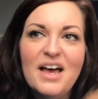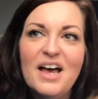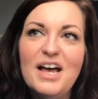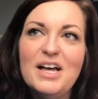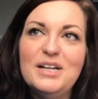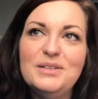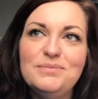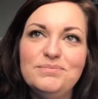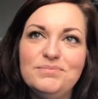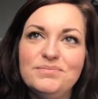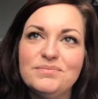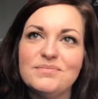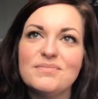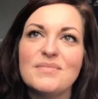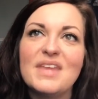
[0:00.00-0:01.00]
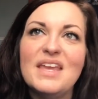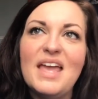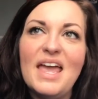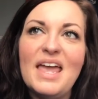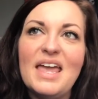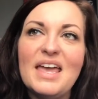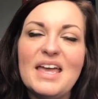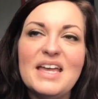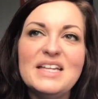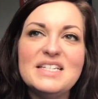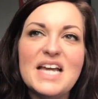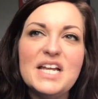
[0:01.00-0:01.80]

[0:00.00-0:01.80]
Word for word: Um, and